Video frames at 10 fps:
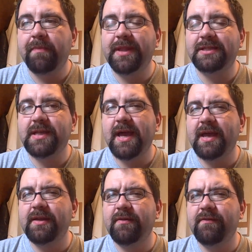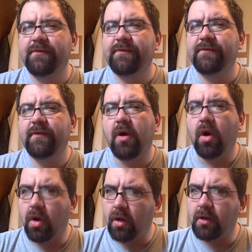But that's kind of
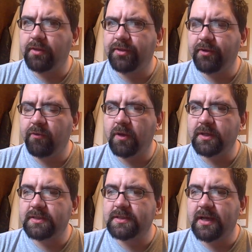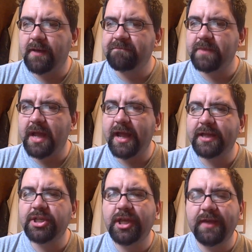all there was. I
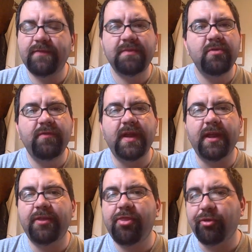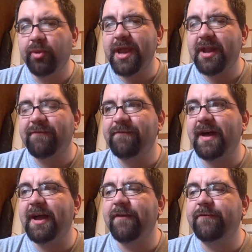actually give the movie a 3 out of
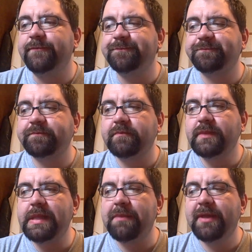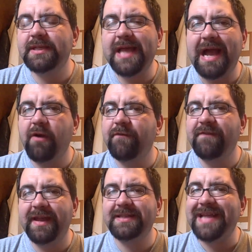5 because of how
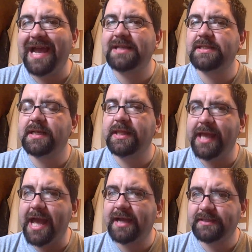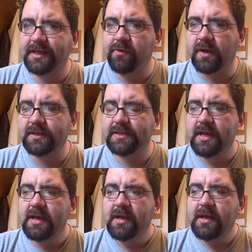fantastic the acting was.